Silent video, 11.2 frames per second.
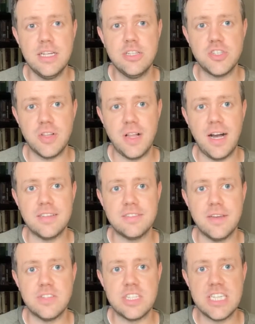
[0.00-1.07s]
July
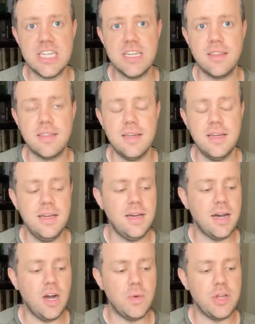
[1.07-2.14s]
17th.
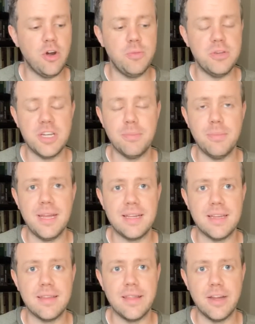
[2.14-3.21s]
We hope you can make
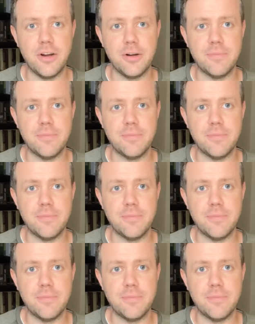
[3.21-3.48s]
it there.